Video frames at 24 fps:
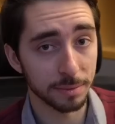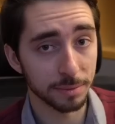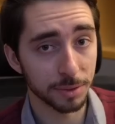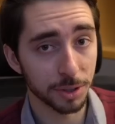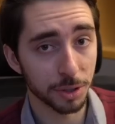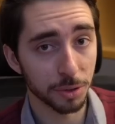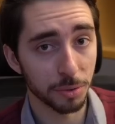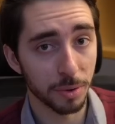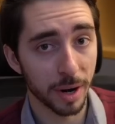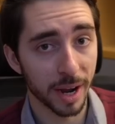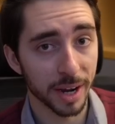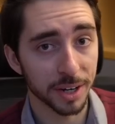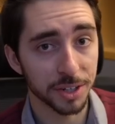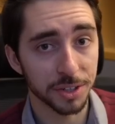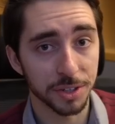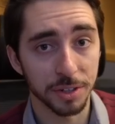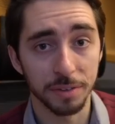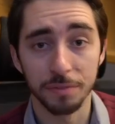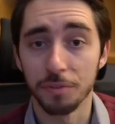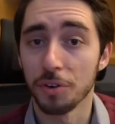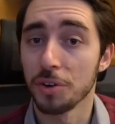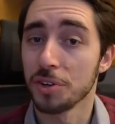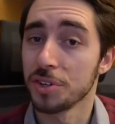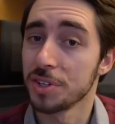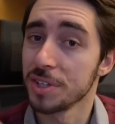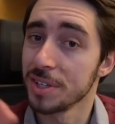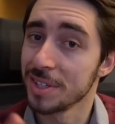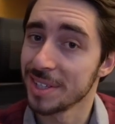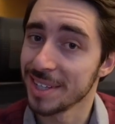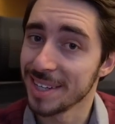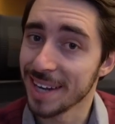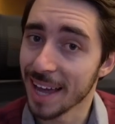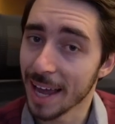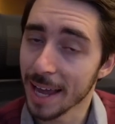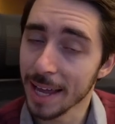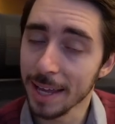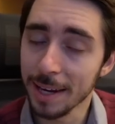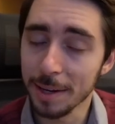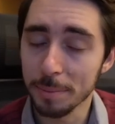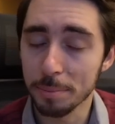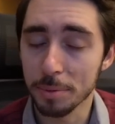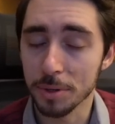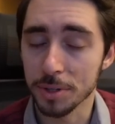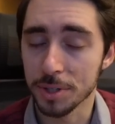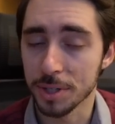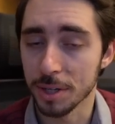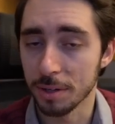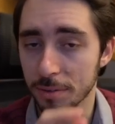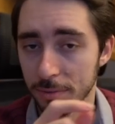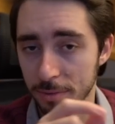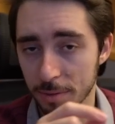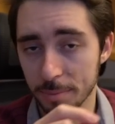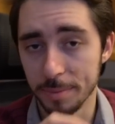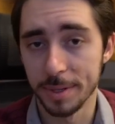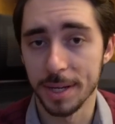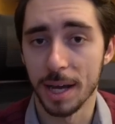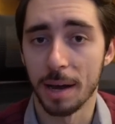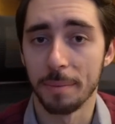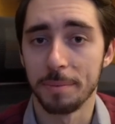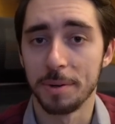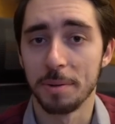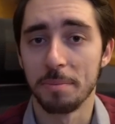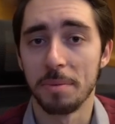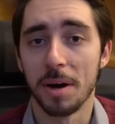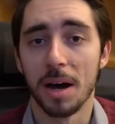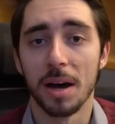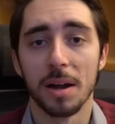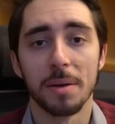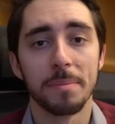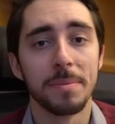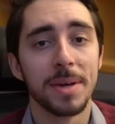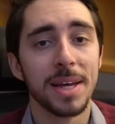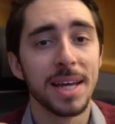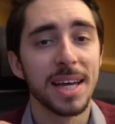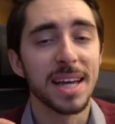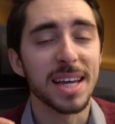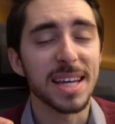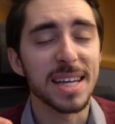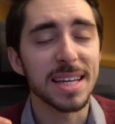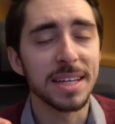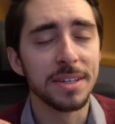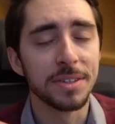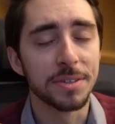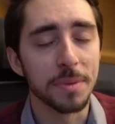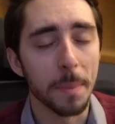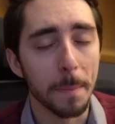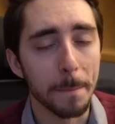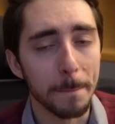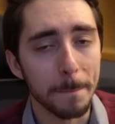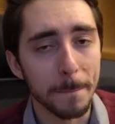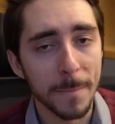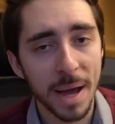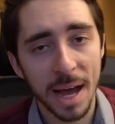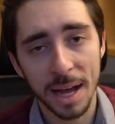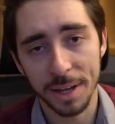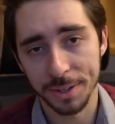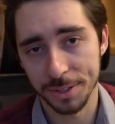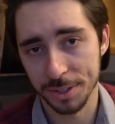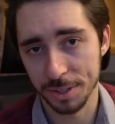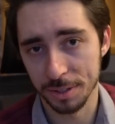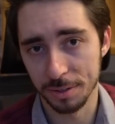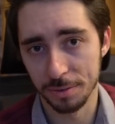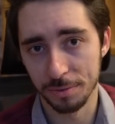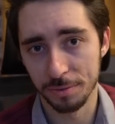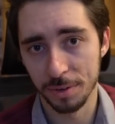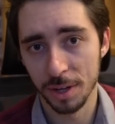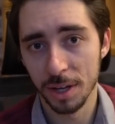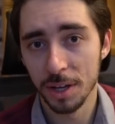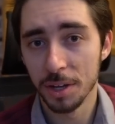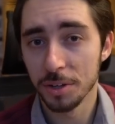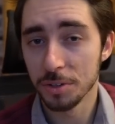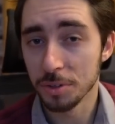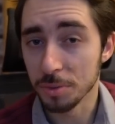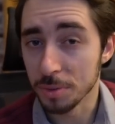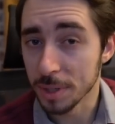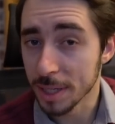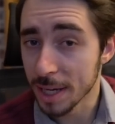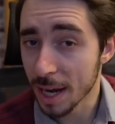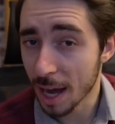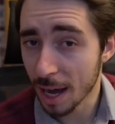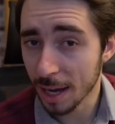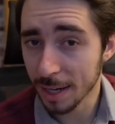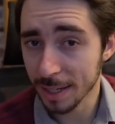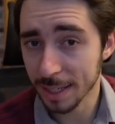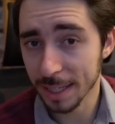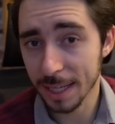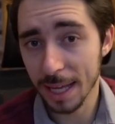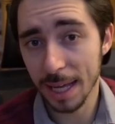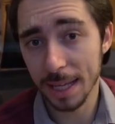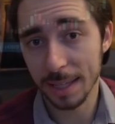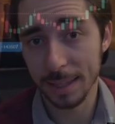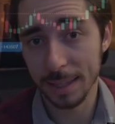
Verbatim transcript: correction versus an 80% from top to bottom is massive do not negate the